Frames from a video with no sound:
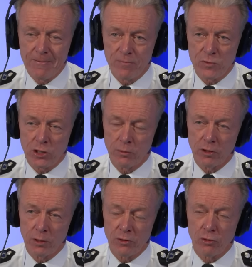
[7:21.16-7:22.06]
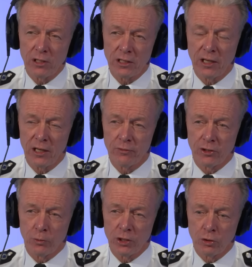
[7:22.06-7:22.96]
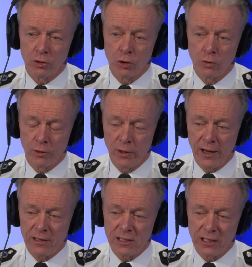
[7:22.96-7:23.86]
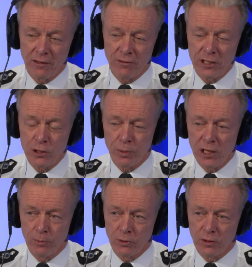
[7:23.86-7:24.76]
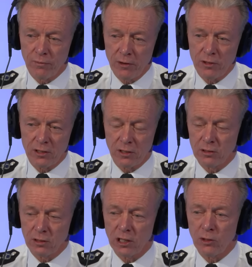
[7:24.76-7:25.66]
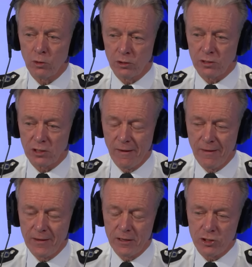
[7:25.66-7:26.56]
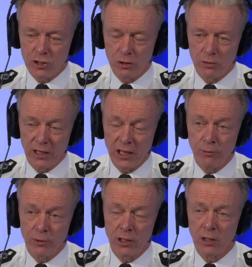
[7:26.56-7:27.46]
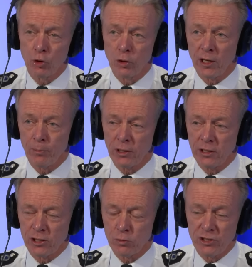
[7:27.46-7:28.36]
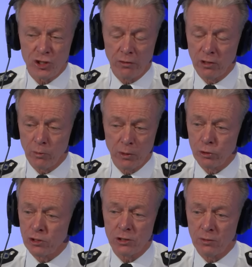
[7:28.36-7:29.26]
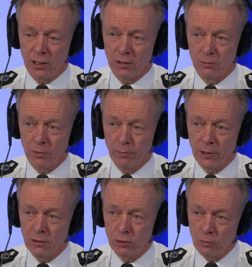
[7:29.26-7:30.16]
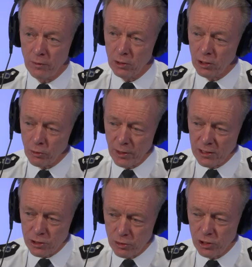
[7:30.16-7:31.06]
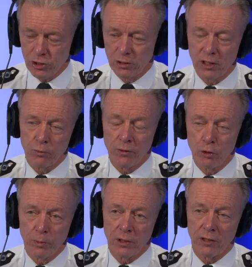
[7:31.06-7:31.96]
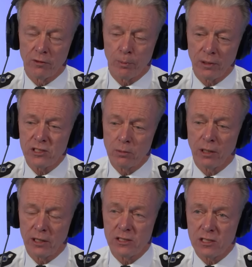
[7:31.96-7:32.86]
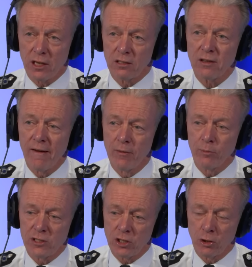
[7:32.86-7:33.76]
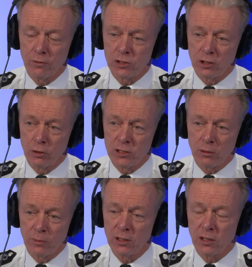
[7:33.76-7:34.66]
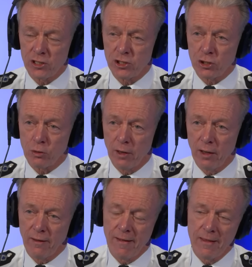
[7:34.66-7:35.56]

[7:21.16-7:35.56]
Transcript: So we've got to be really careful that we don't overreact and give these people the very thing that they want. So that if we arm all our police, when generally we wouldn't do that, we've been we've got a great tradition, and we've all believed that policing by consent means that an officer can go into the middle of Leicester Square,